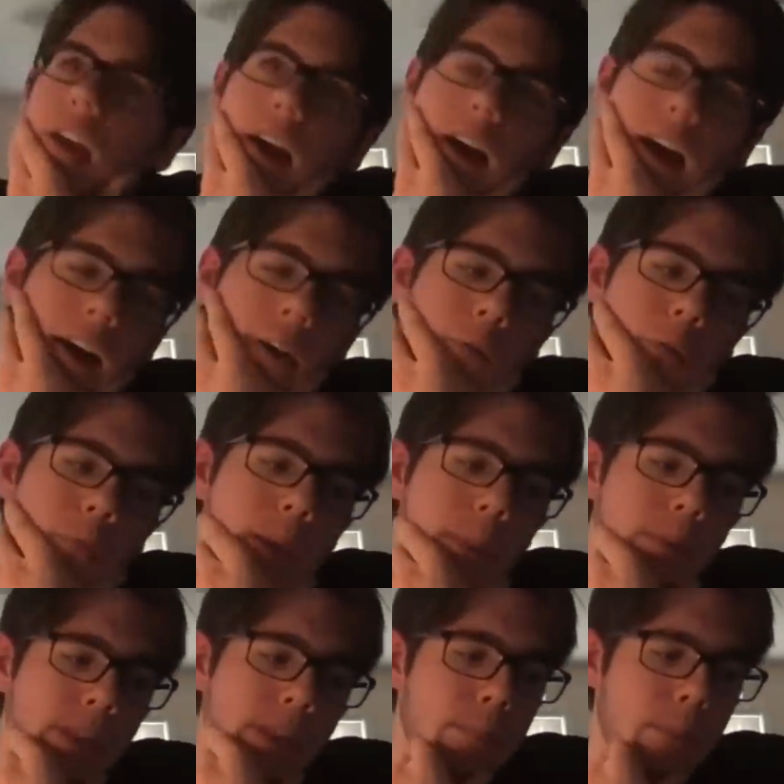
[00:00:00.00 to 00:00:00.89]
For people
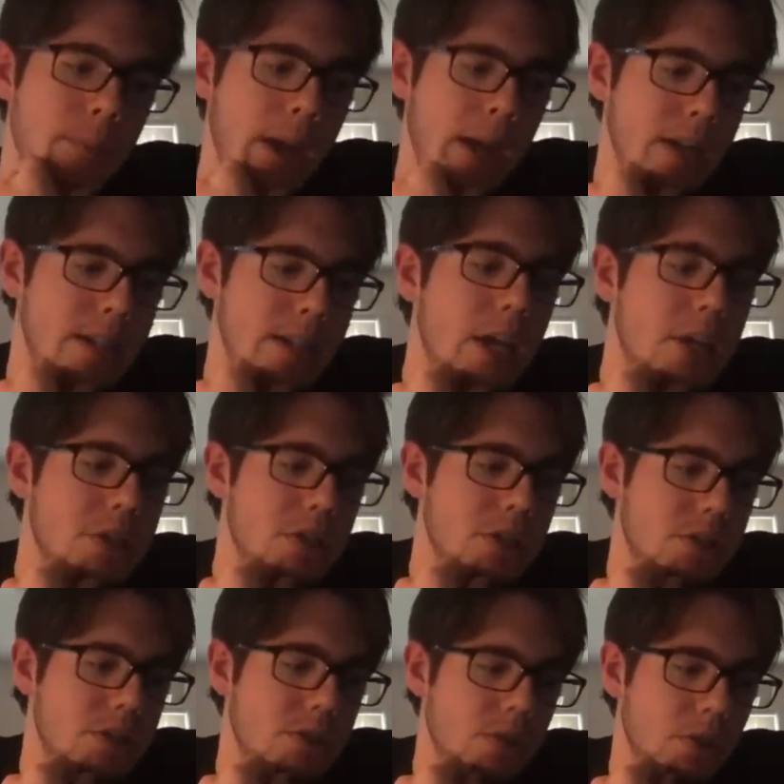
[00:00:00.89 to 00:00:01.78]
that have been paying
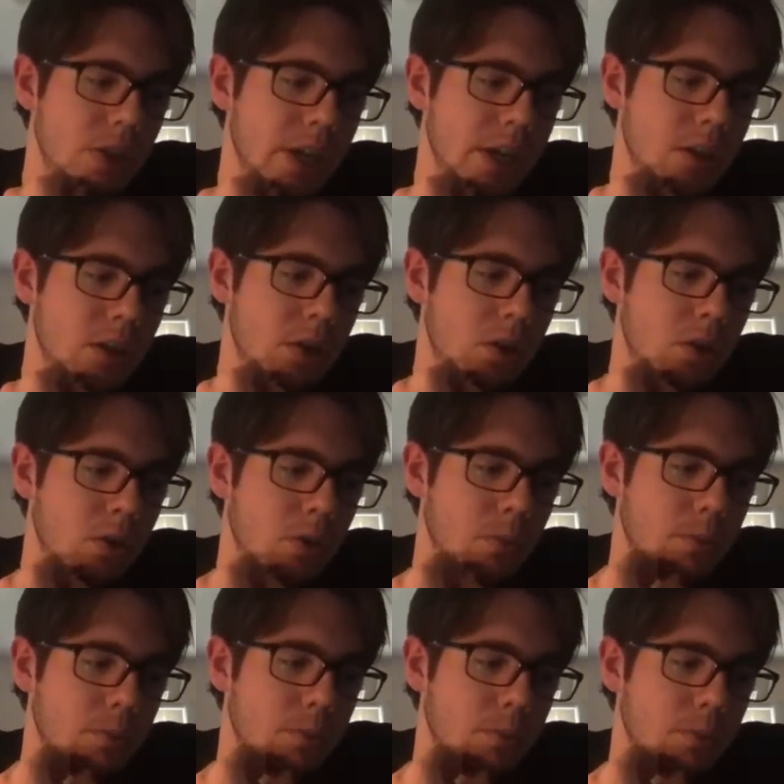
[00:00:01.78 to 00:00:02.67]
attention to like the
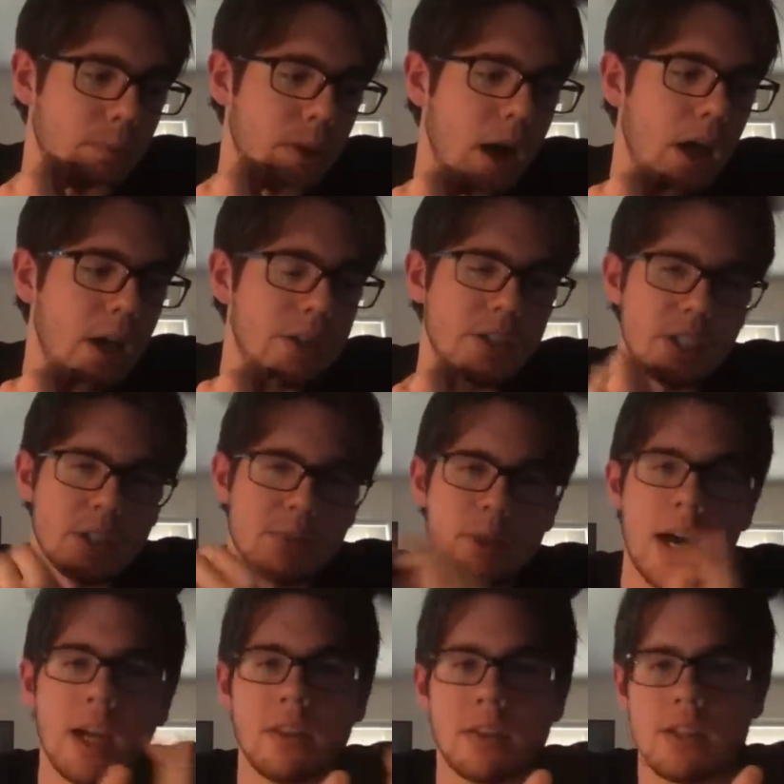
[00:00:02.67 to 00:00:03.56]
whole politics
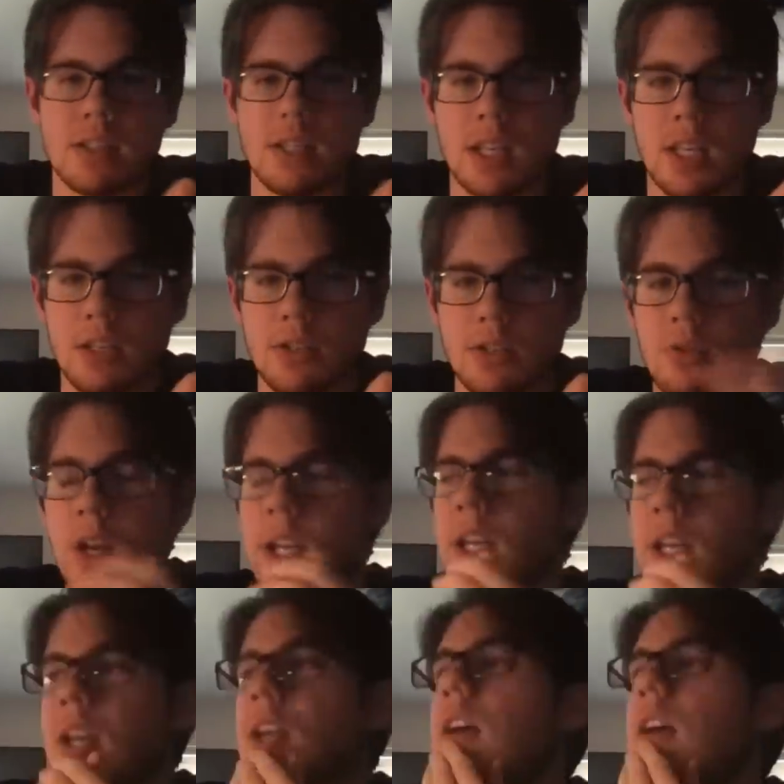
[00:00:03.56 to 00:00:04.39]
behind the scenes, right?